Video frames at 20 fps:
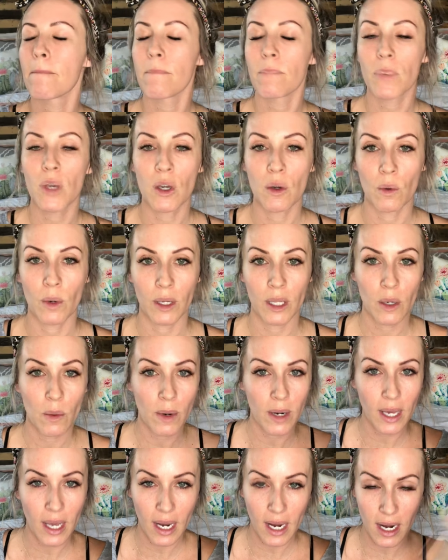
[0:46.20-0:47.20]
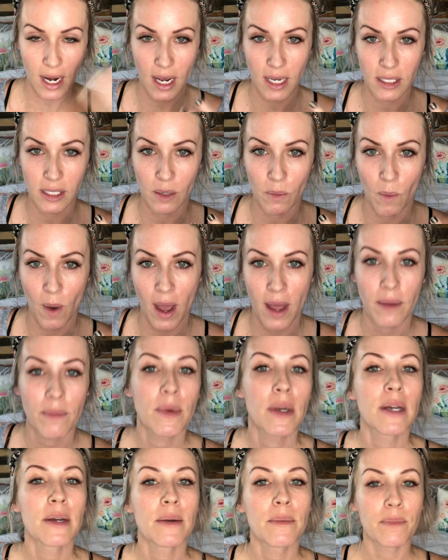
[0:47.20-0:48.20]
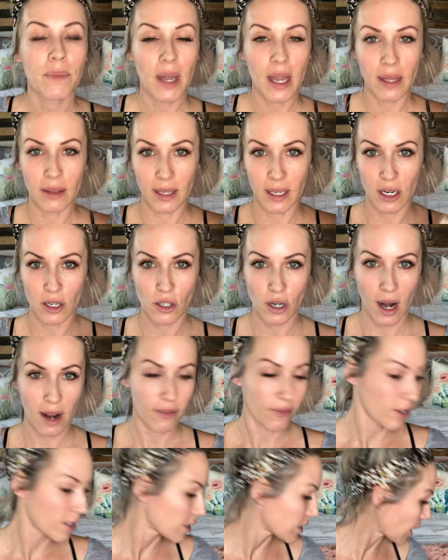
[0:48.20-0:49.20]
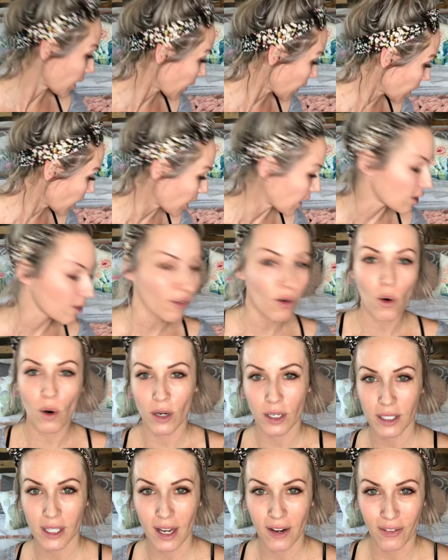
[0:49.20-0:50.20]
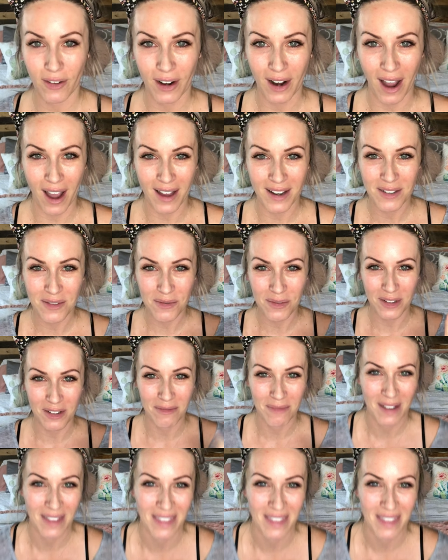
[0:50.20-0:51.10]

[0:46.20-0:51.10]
You really want to get it nice and wet and let it dry for a second. And of course, I forgot one of my